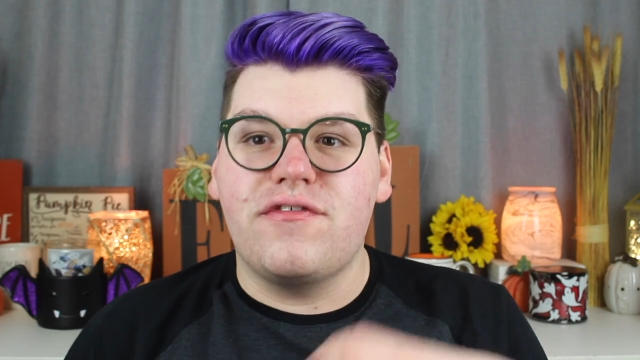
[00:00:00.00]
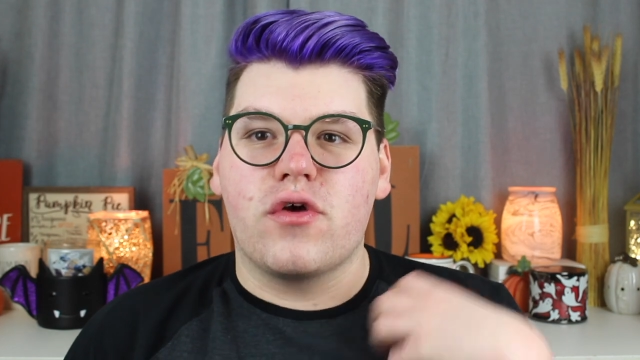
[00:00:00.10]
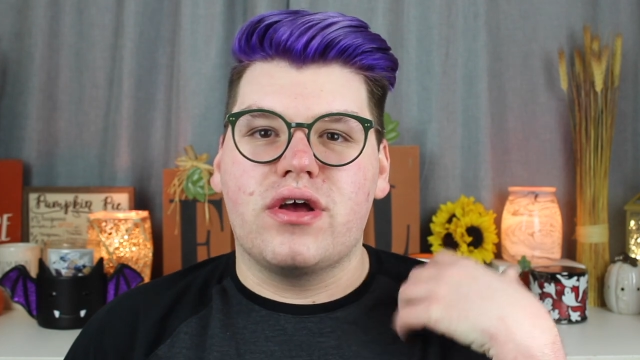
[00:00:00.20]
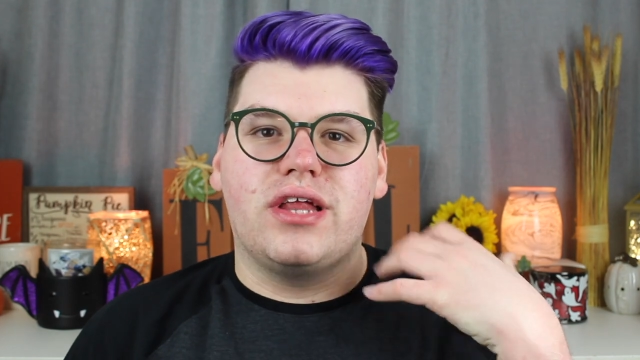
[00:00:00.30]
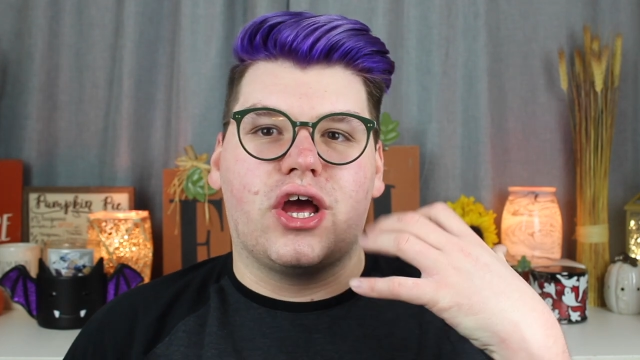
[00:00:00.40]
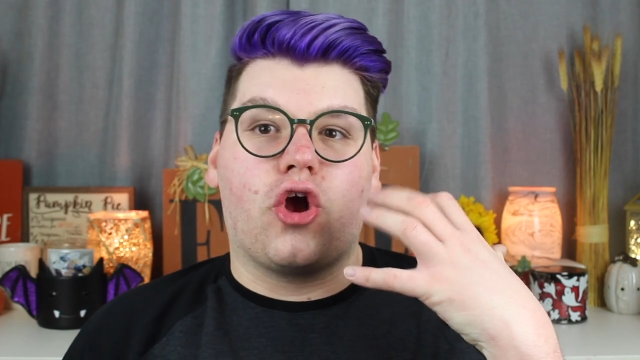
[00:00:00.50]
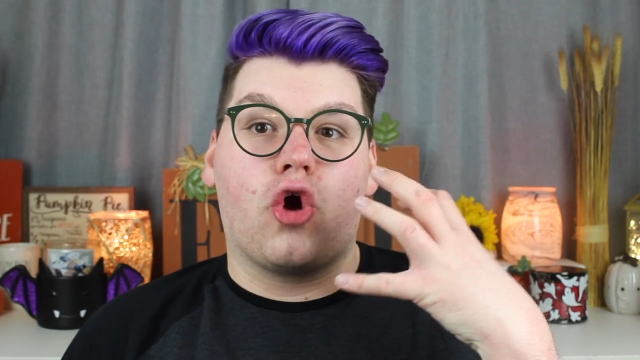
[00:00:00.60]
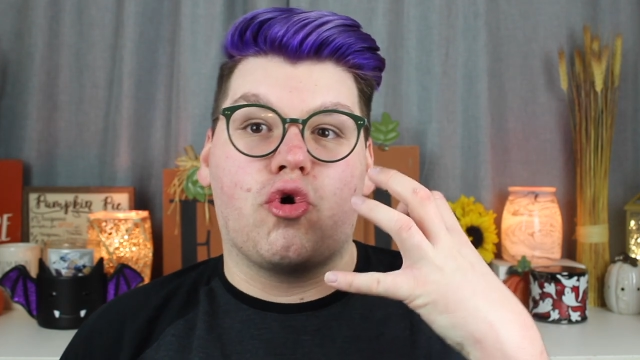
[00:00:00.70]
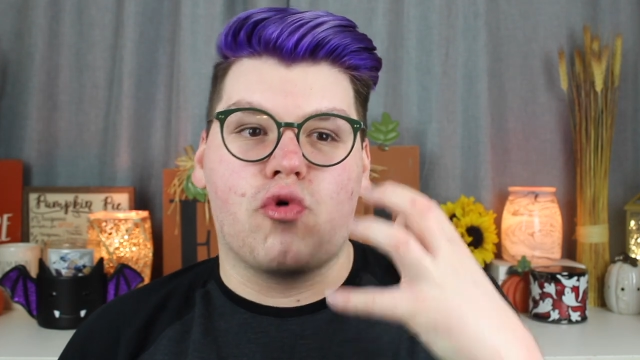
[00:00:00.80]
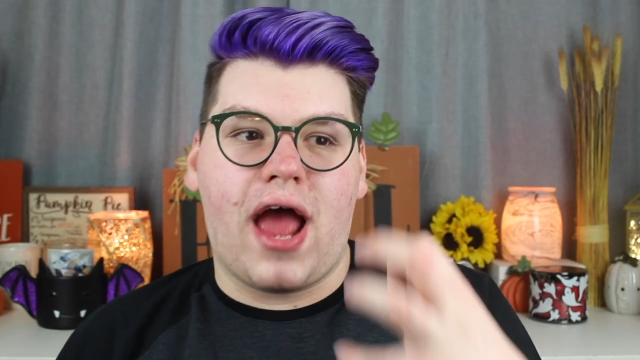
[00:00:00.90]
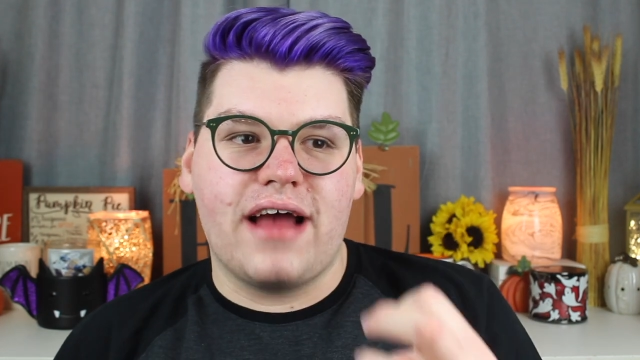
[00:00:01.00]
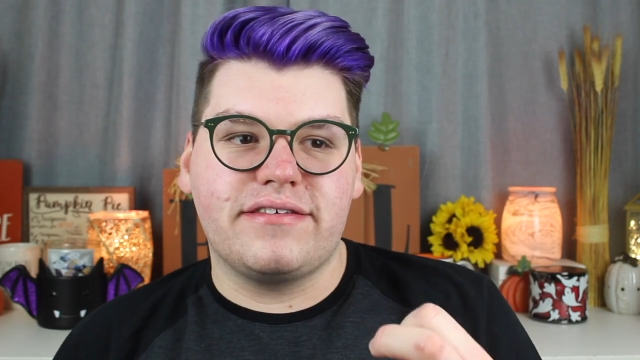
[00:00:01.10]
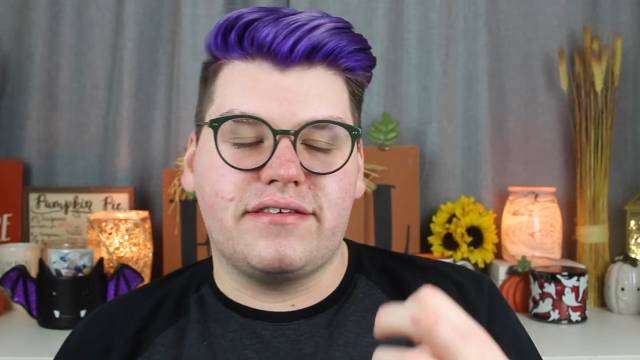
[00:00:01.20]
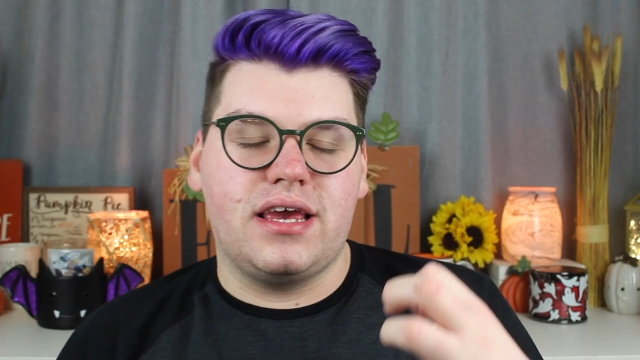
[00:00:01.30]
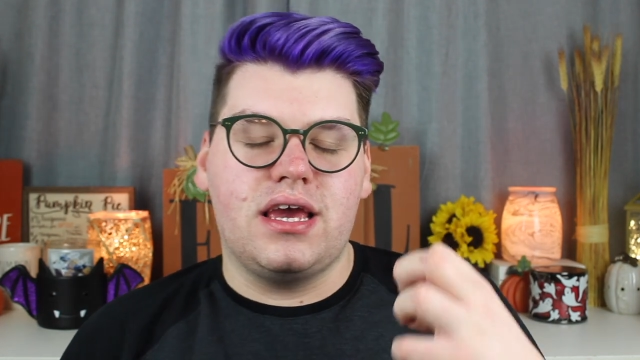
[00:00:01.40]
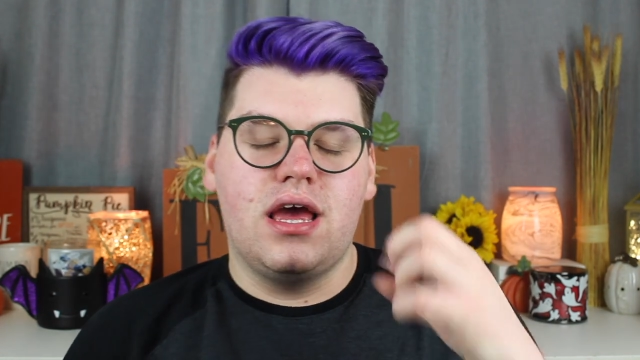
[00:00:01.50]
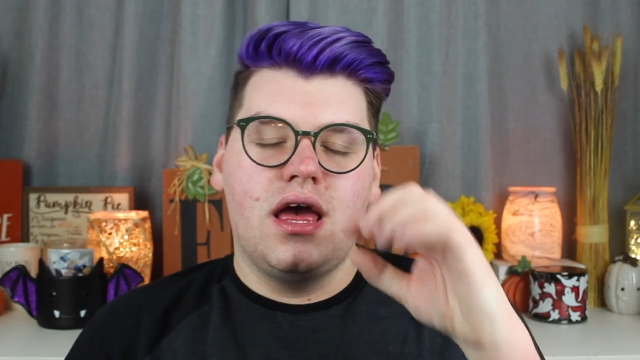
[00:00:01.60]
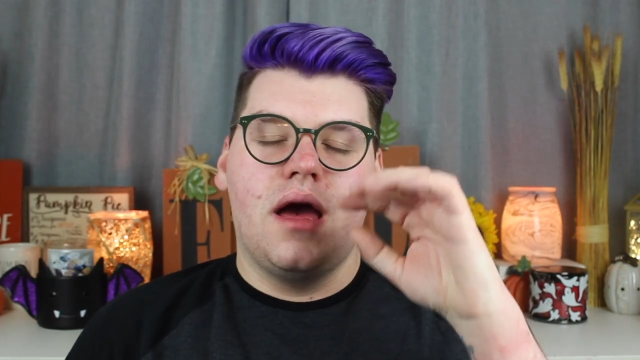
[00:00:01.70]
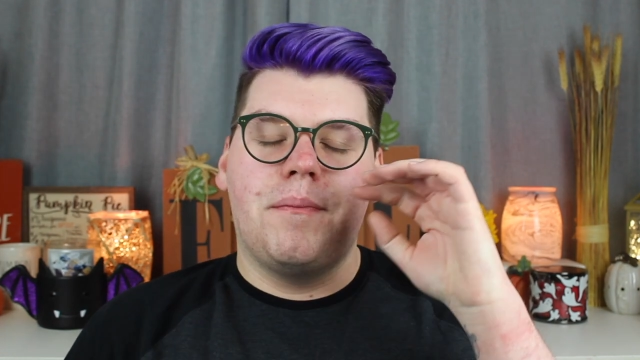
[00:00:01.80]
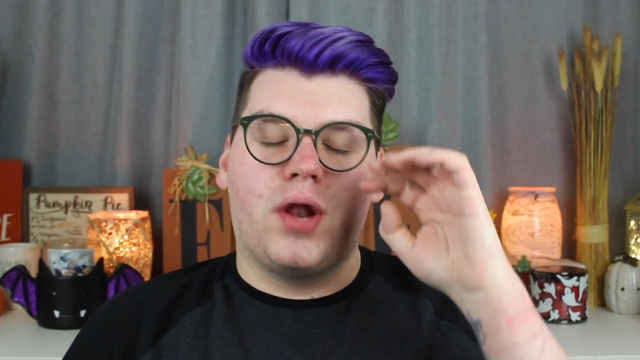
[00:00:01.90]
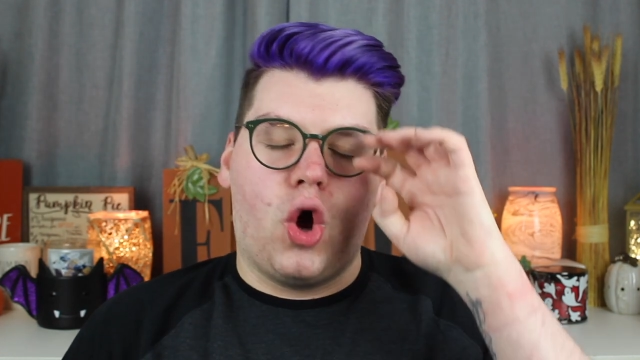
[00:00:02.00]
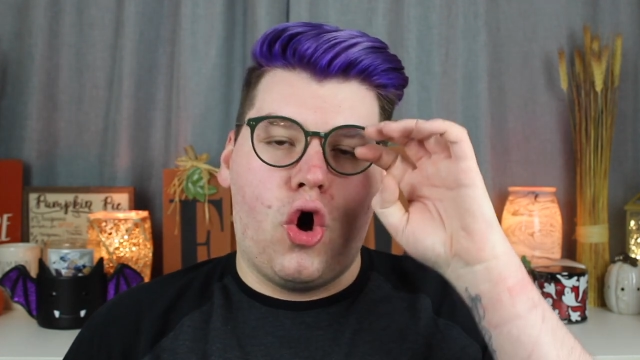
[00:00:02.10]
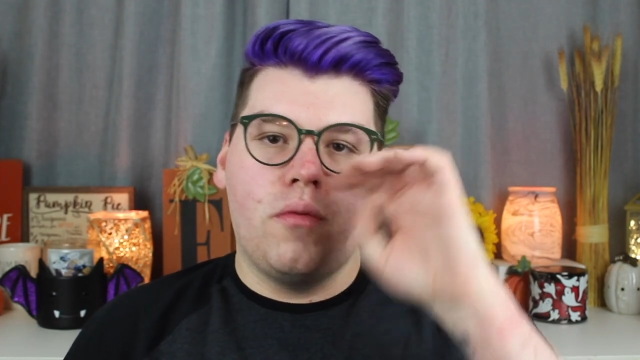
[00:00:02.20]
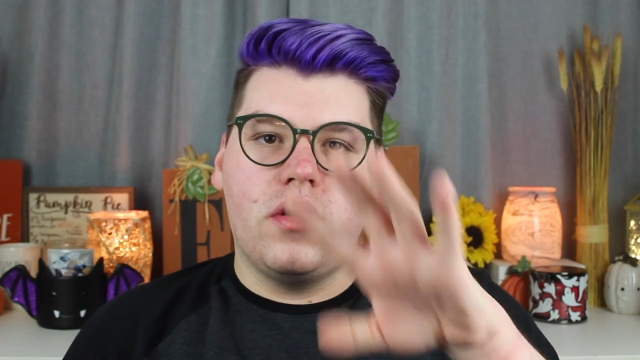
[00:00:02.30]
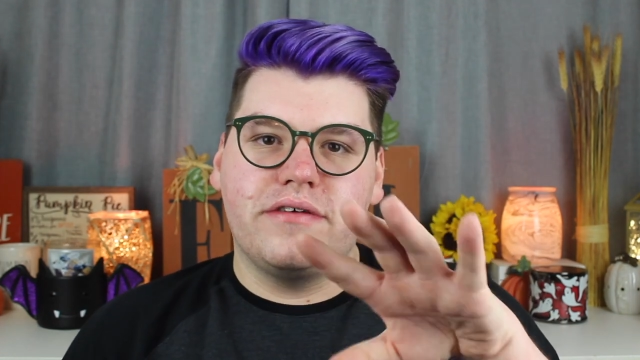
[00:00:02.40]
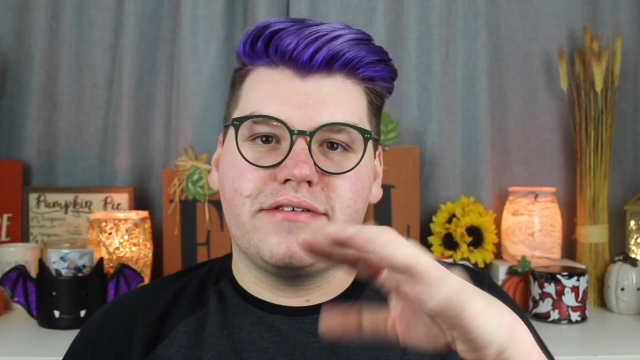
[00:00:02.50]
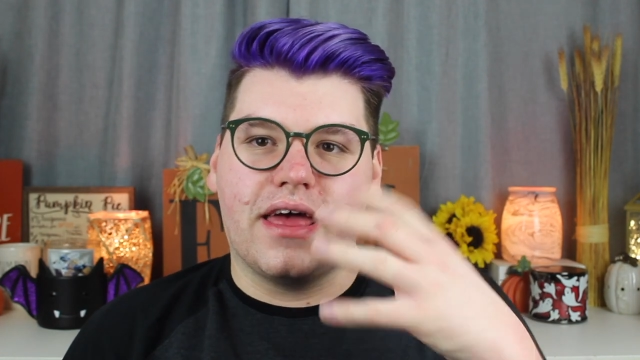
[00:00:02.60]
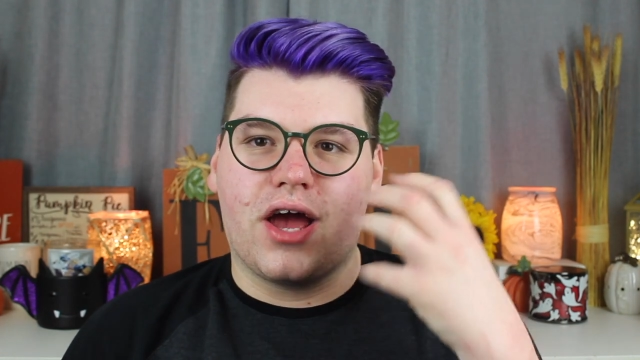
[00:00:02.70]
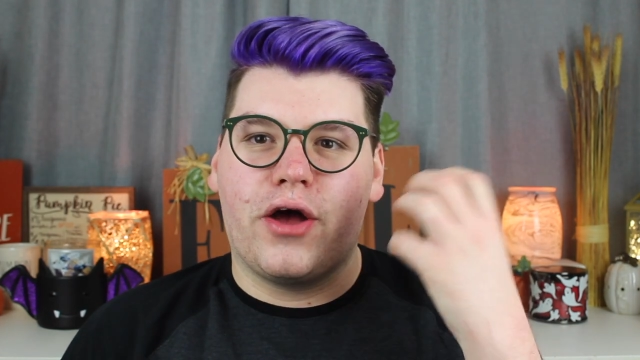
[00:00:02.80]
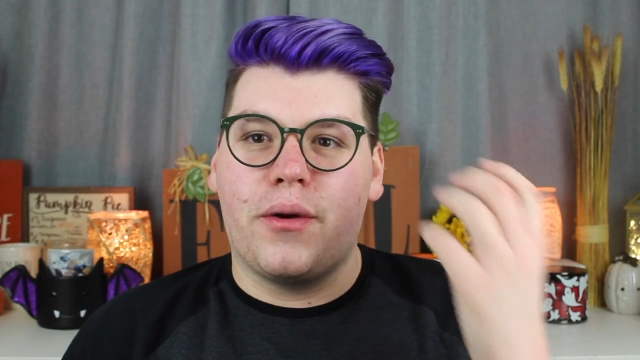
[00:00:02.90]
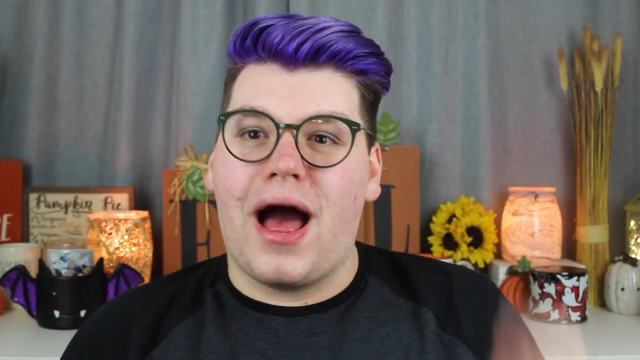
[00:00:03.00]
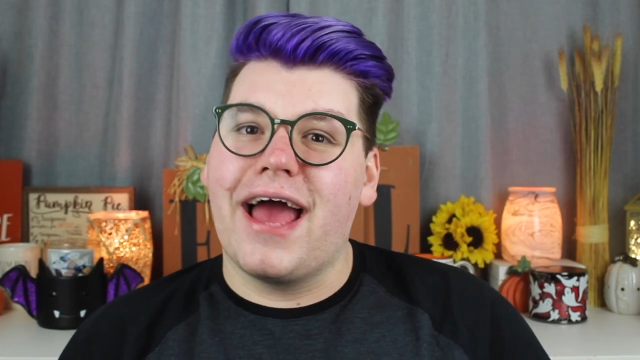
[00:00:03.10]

very like grassy, but almost like,